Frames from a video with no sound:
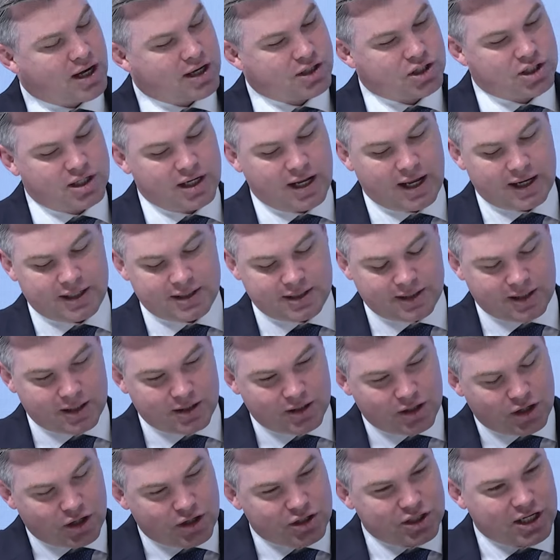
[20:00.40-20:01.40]
Reduction Act
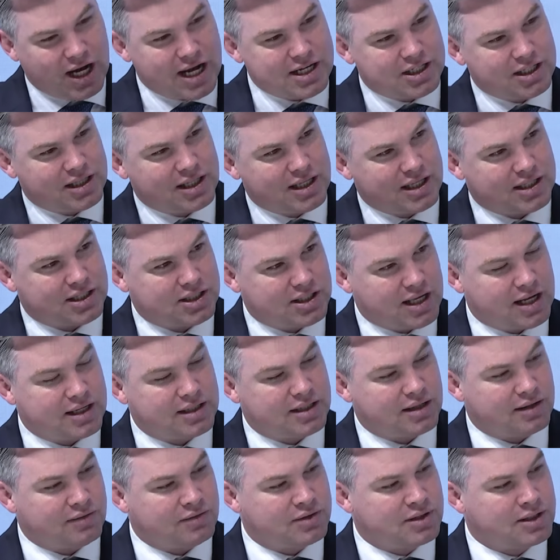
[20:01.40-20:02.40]
changing the
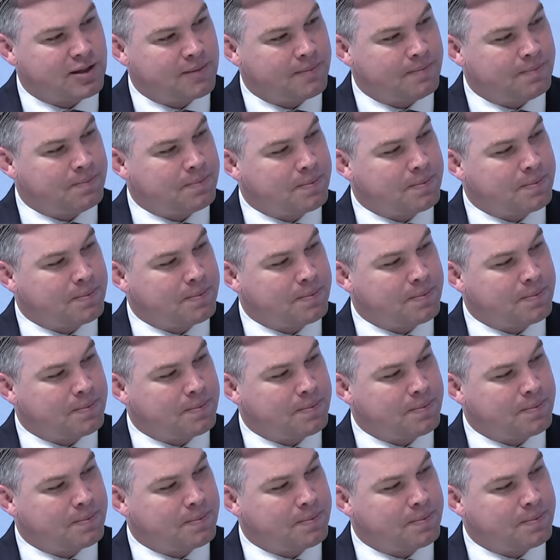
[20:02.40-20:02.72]
incentives,